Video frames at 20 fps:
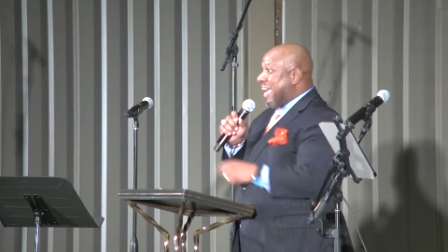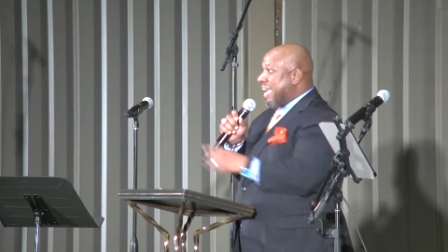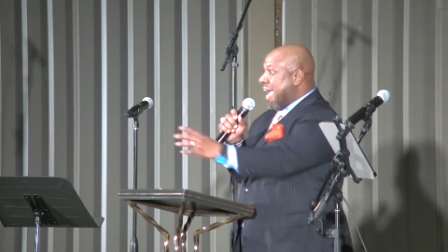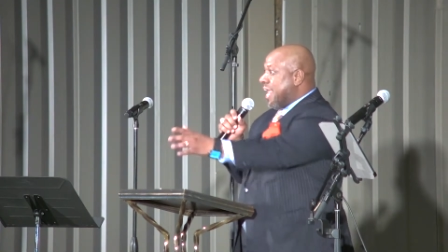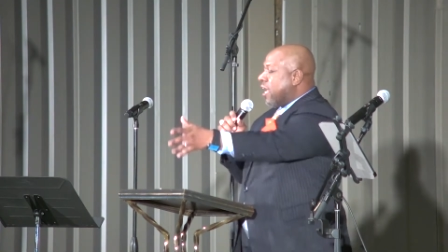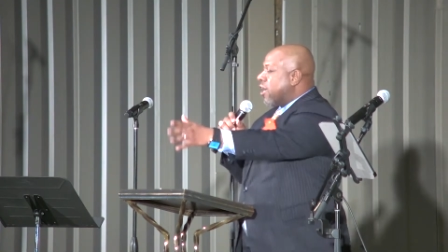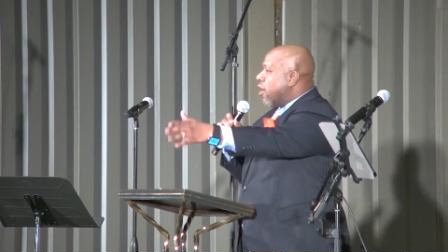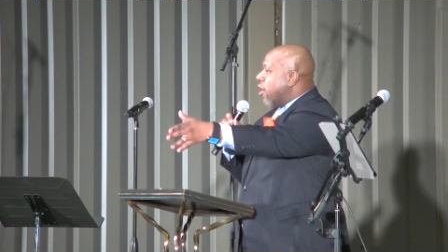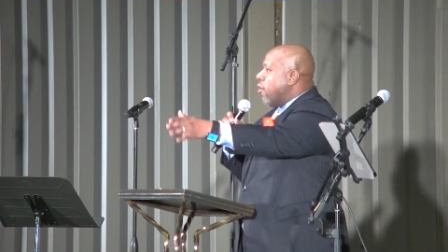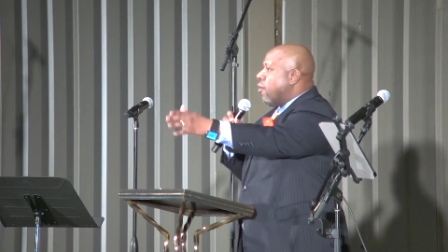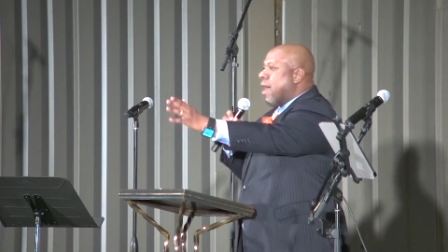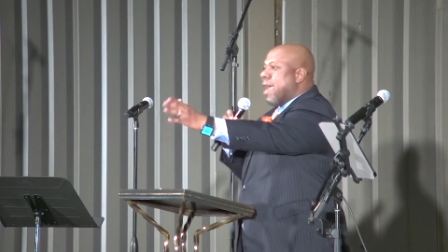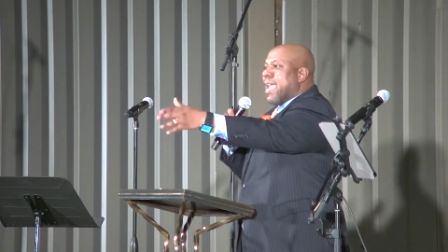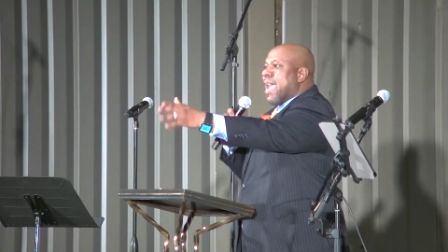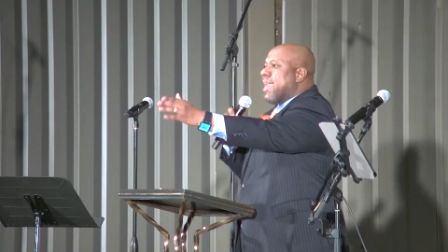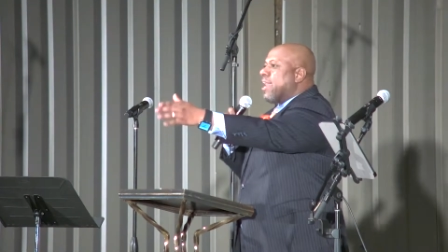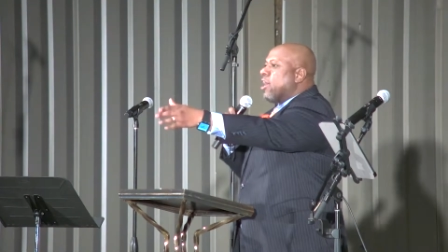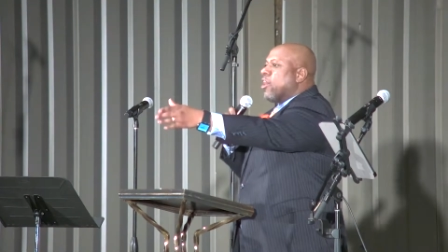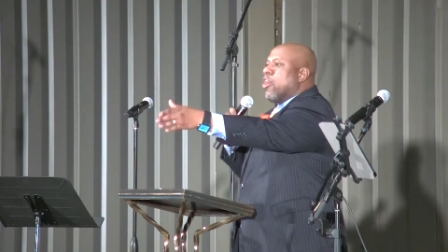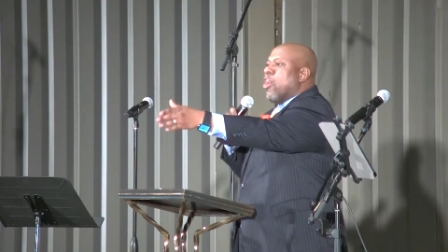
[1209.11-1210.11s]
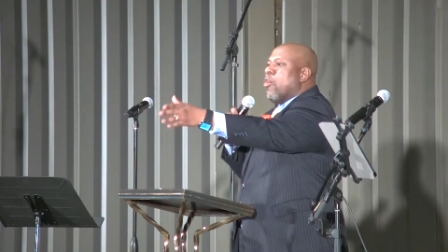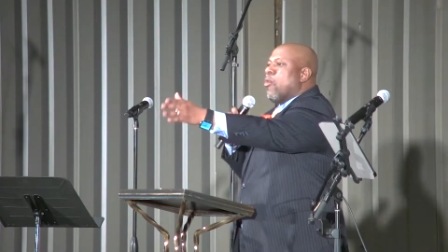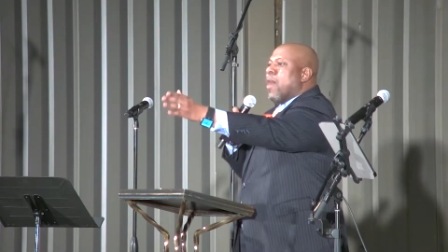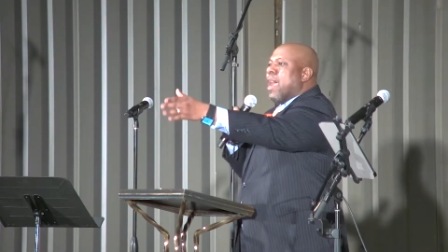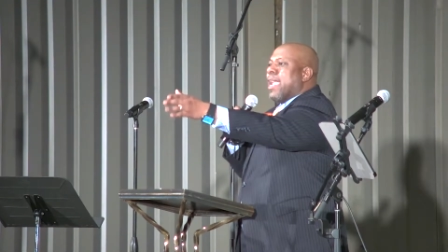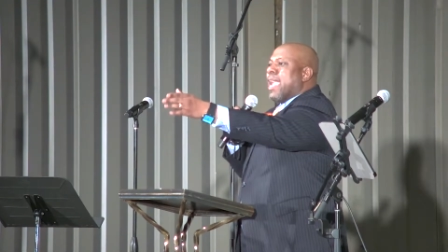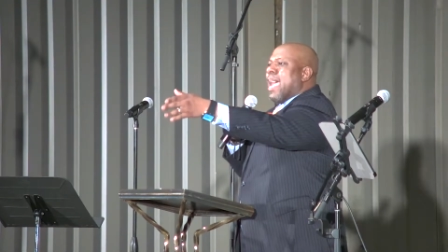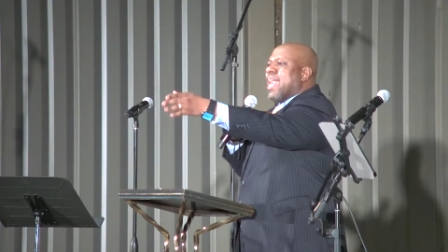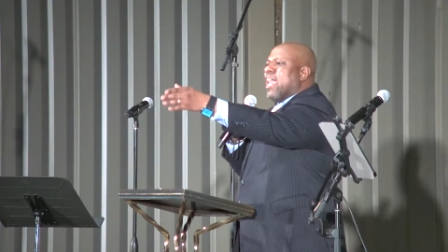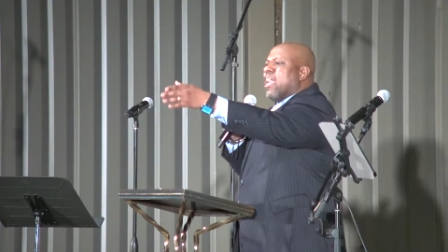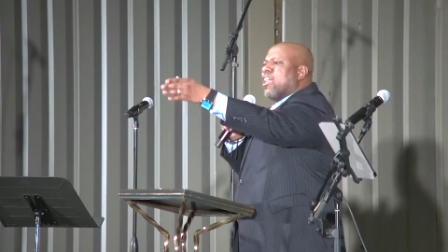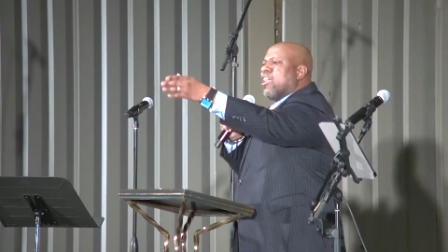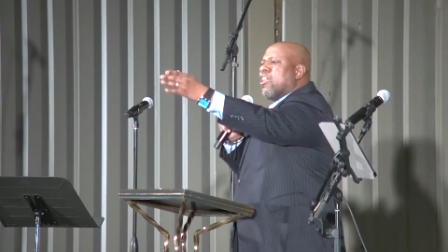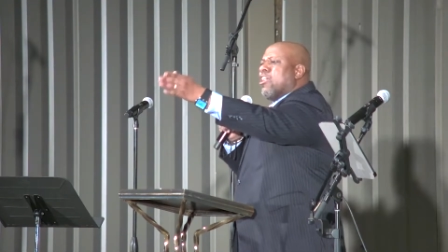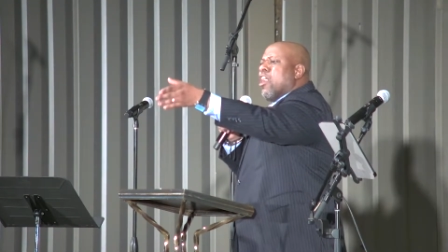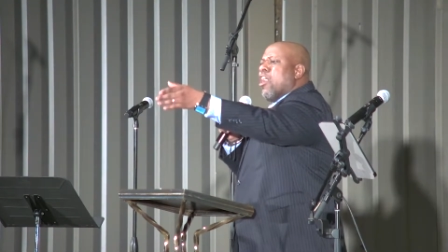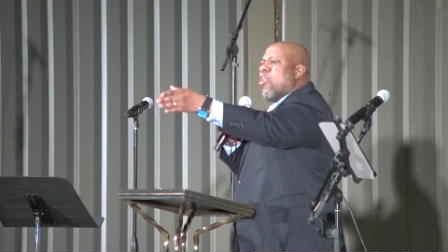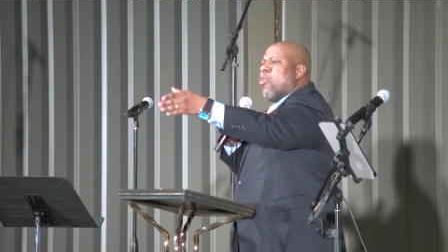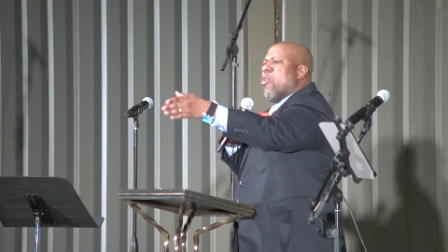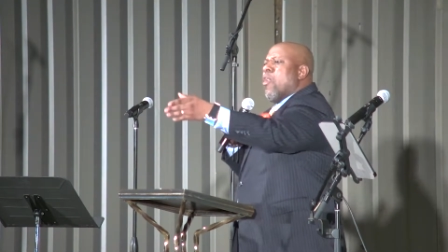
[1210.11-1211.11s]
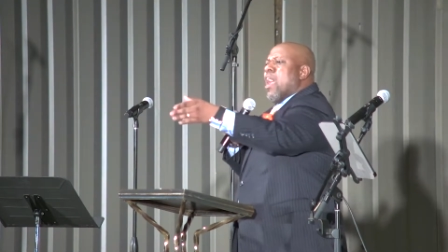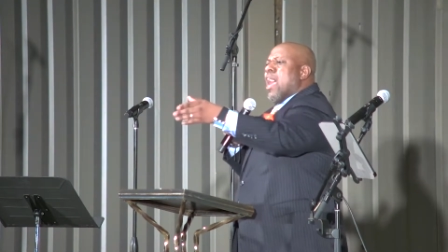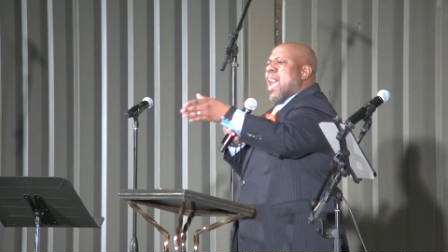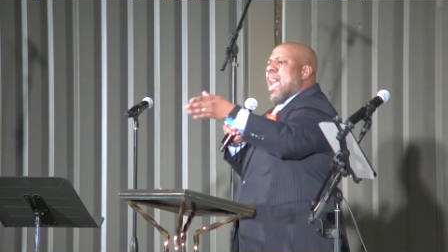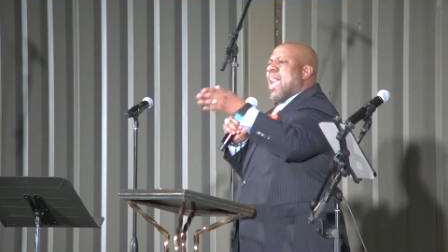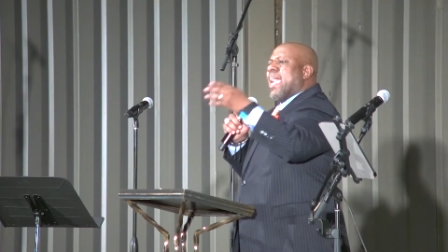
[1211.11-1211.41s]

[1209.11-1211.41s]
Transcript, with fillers: I gotta go, I gotta go, I gotta go.